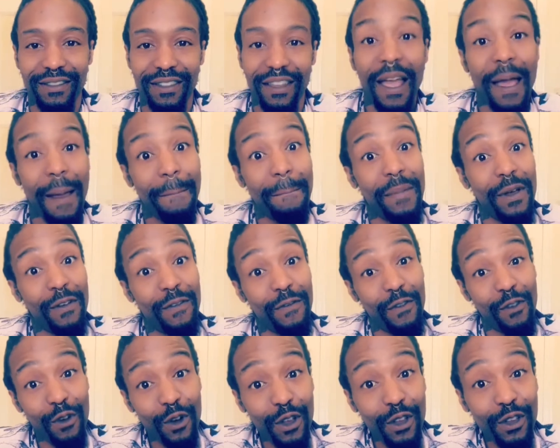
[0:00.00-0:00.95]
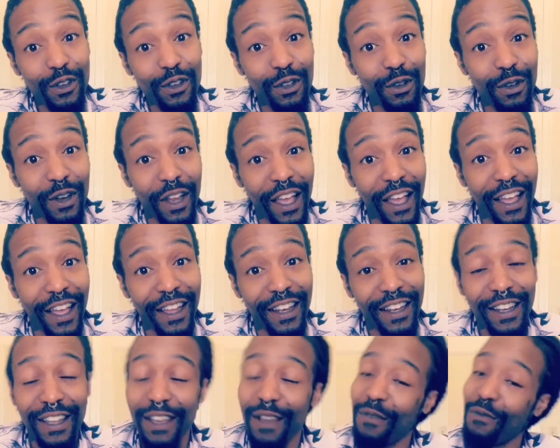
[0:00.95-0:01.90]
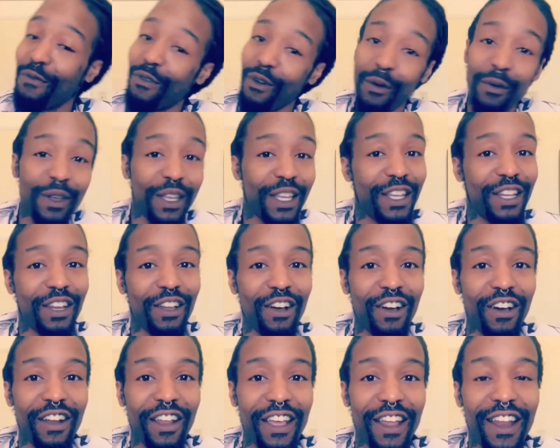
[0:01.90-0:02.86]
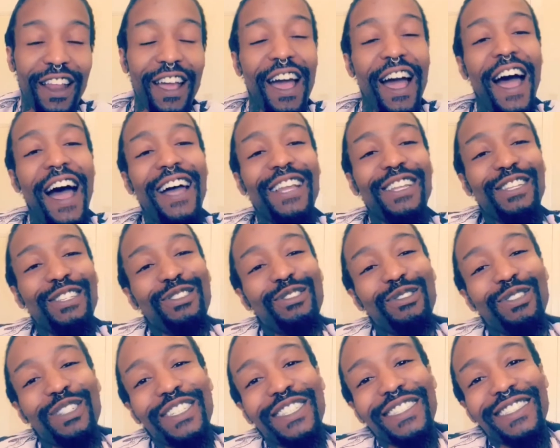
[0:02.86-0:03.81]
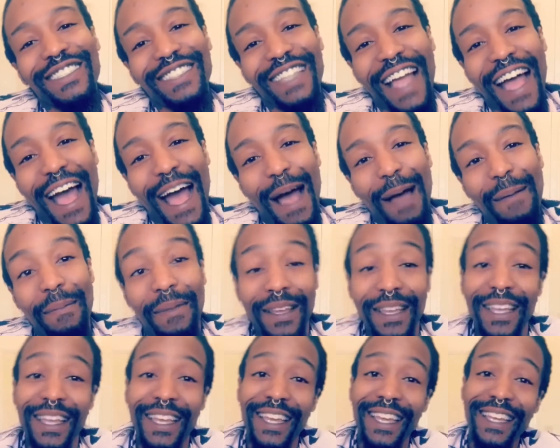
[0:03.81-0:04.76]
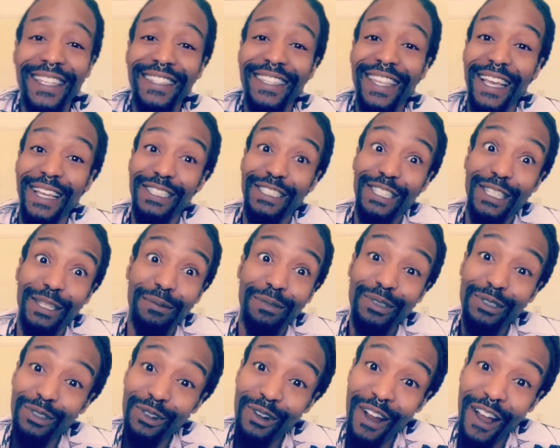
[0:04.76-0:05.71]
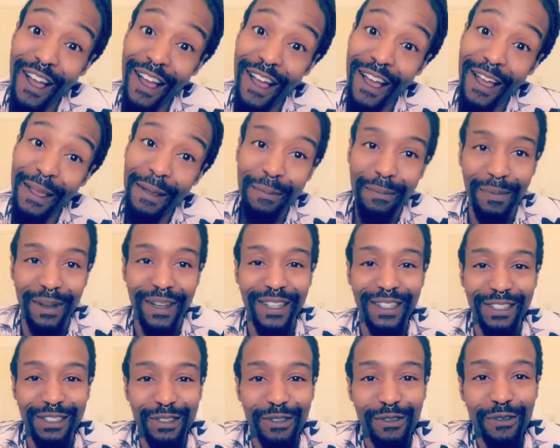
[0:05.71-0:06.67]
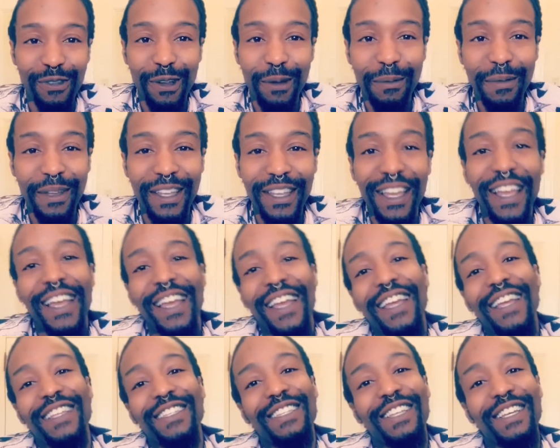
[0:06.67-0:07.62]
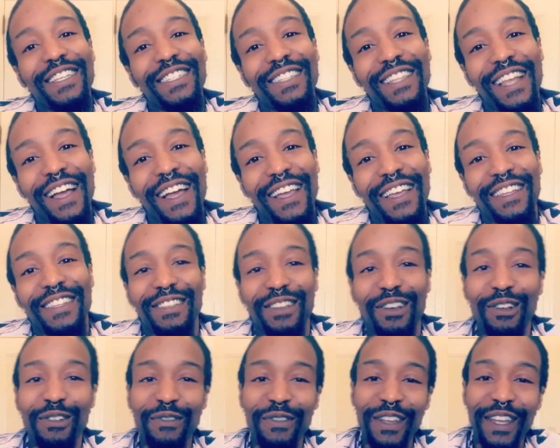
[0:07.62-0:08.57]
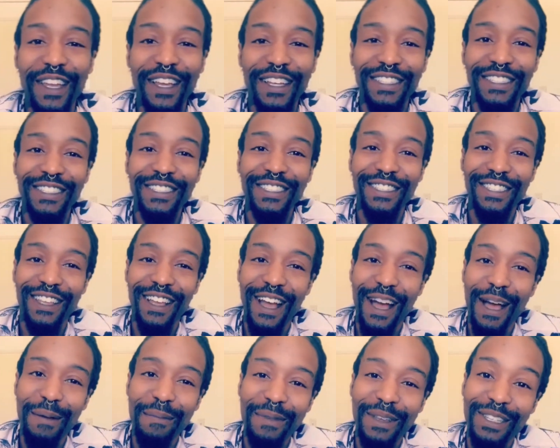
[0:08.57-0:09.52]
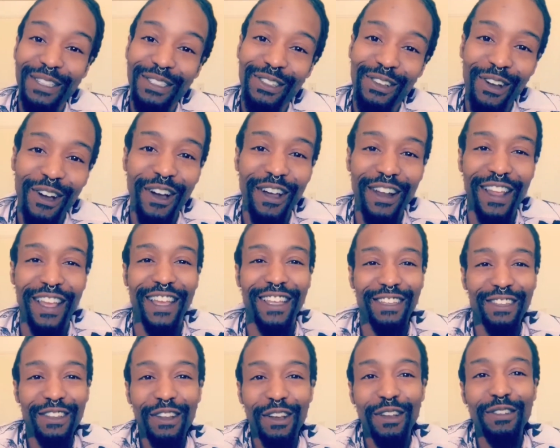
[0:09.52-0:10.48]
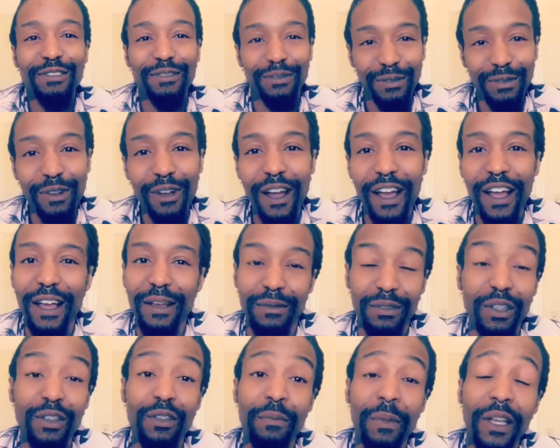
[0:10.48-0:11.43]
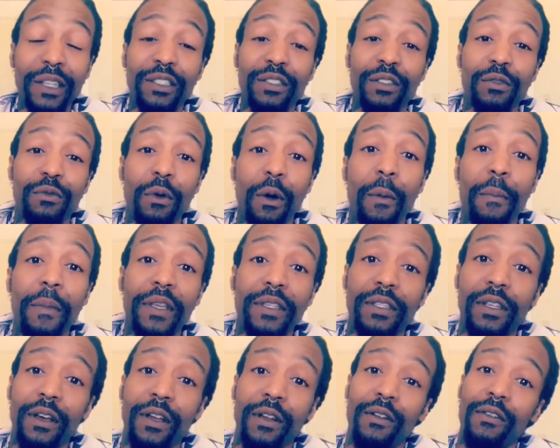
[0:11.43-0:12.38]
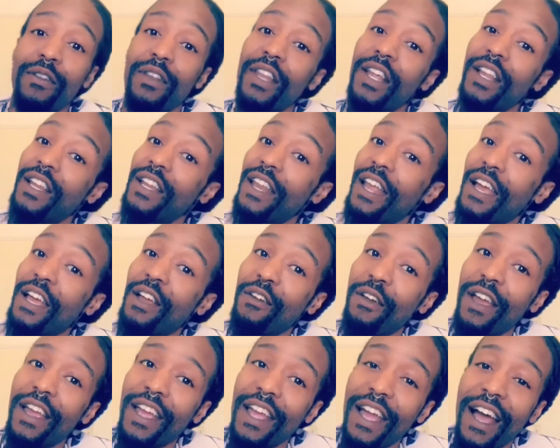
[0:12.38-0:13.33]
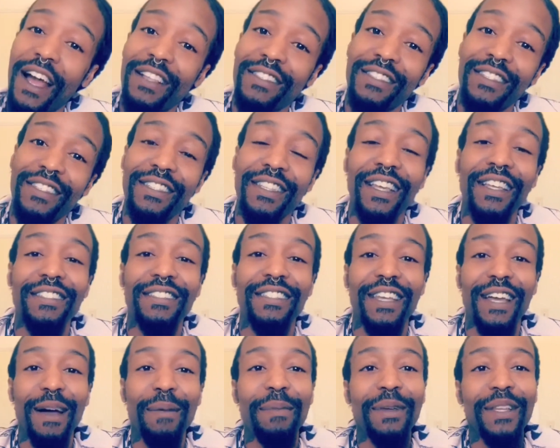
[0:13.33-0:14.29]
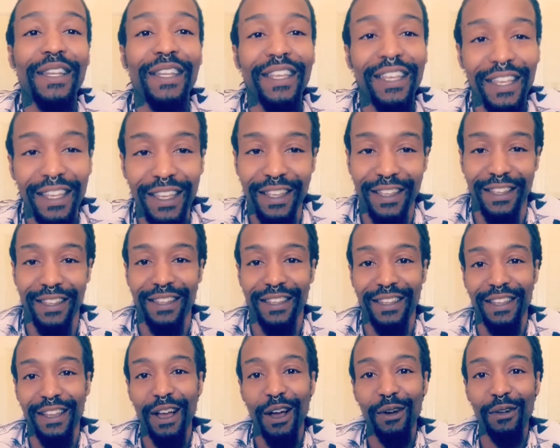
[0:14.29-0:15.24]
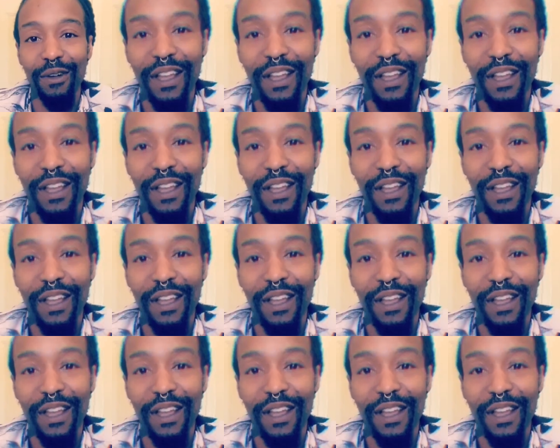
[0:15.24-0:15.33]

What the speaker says: before you do that, before we get into all that, I need you to stop, hit that subscribe button, you feel me? Hit that like, notifications, comments, all that, subscribe so you make sure you won't miss out on none of that great content that's coming in, okay?